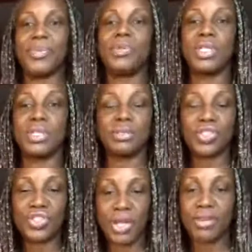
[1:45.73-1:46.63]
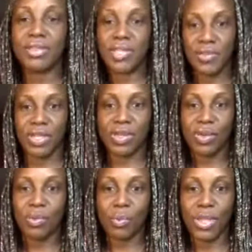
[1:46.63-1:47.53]
You can share this
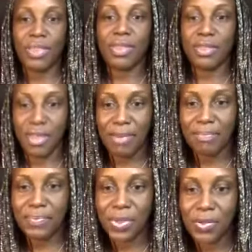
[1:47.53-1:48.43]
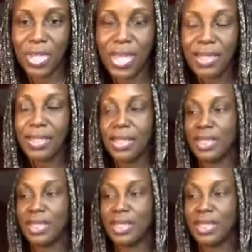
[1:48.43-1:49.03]
video with them, okay?